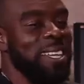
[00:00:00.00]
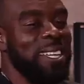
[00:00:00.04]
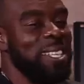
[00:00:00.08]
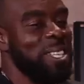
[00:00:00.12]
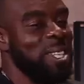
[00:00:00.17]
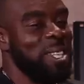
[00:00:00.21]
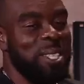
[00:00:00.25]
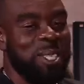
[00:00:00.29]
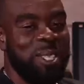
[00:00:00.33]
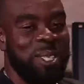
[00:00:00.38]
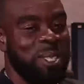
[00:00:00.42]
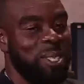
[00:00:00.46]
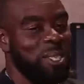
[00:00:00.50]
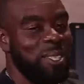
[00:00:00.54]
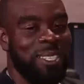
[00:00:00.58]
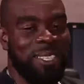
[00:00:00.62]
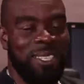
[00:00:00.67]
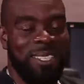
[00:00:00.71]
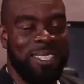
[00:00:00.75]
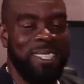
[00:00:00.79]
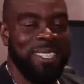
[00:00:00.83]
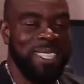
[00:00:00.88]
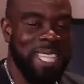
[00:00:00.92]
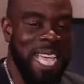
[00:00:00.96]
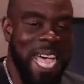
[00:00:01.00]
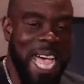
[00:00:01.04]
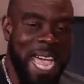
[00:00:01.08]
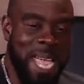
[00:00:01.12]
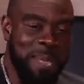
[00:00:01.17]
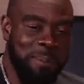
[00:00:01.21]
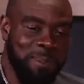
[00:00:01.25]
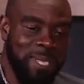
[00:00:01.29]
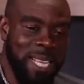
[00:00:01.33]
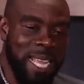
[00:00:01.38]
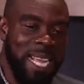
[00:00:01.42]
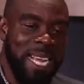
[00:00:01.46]
Just
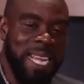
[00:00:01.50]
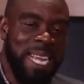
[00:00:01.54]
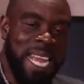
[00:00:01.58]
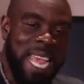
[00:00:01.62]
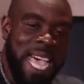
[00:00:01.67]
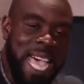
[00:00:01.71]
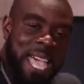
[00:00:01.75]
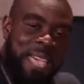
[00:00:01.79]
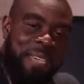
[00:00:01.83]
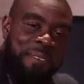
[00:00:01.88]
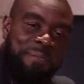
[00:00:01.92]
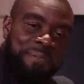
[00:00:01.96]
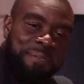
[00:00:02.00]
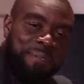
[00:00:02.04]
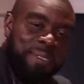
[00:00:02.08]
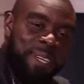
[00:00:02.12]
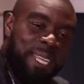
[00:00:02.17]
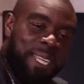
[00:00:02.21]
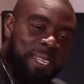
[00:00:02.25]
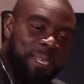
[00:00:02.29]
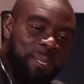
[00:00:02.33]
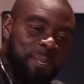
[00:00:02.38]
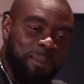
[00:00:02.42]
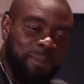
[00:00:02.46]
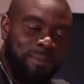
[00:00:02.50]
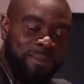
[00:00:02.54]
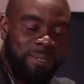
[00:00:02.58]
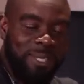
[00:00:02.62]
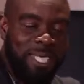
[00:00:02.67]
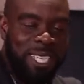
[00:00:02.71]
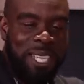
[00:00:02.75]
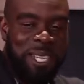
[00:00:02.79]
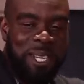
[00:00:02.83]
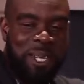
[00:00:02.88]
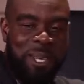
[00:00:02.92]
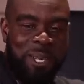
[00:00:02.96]
times and Tired. life, and yeah.
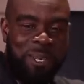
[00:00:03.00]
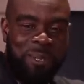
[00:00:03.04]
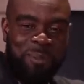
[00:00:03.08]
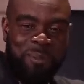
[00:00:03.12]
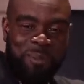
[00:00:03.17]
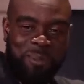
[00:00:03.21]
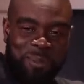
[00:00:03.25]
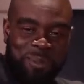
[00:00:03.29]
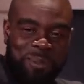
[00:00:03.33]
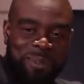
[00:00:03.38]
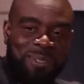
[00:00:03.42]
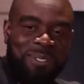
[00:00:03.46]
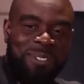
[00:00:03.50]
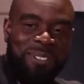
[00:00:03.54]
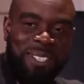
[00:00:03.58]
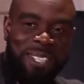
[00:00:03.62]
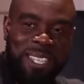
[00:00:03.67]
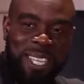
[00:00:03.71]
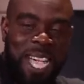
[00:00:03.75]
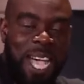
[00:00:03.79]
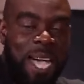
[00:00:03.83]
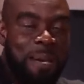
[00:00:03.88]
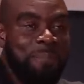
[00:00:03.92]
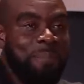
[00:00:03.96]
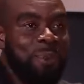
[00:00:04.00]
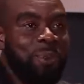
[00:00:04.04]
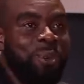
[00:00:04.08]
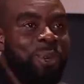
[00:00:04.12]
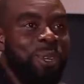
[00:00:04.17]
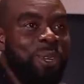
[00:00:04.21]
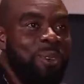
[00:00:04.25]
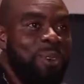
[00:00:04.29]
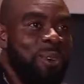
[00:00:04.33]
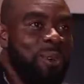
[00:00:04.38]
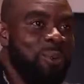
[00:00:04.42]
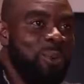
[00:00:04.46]
you know, happy
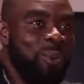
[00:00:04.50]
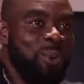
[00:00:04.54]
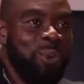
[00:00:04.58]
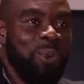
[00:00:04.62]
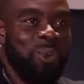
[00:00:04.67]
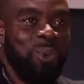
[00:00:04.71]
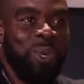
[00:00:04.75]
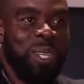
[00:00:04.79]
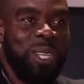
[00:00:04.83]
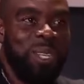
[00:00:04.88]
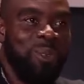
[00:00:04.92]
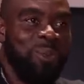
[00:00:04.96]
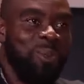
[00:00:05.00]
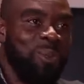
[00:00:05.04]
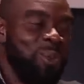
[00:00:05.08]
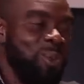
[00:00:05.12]
with uh, with.